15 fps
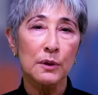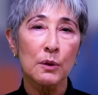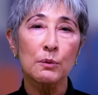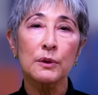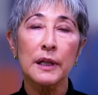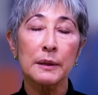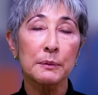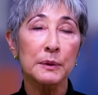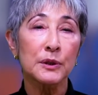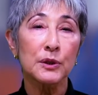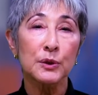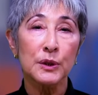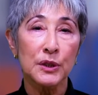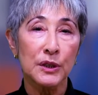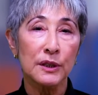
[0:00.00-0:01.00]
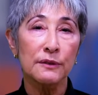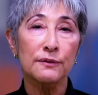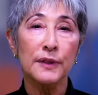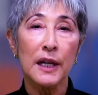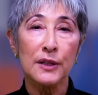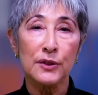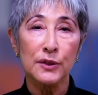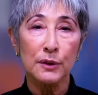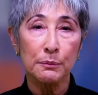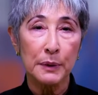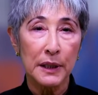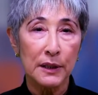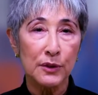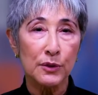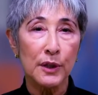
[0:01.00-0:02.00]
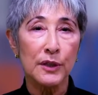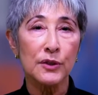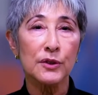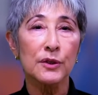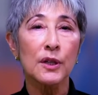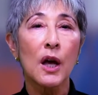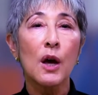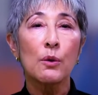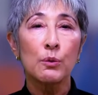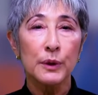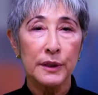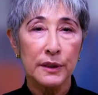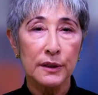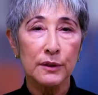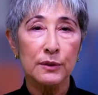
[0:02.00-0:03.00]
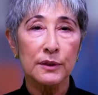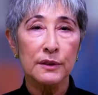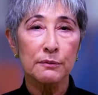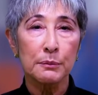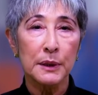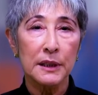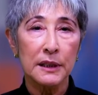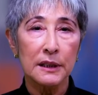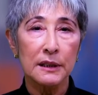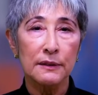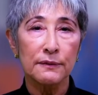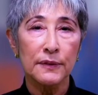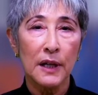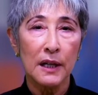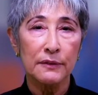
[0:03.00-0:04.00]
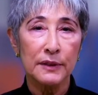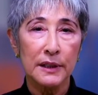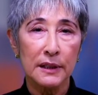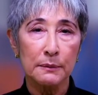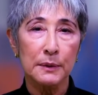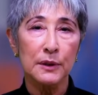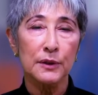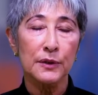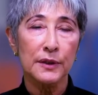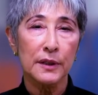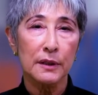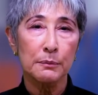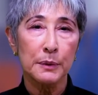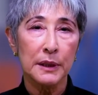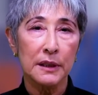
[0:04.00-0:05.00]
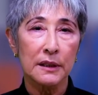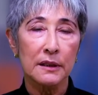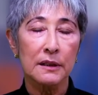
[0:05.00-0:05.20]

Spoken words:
were able to achieve vaginal penetration with the use of PDE5 inhibitor therapy.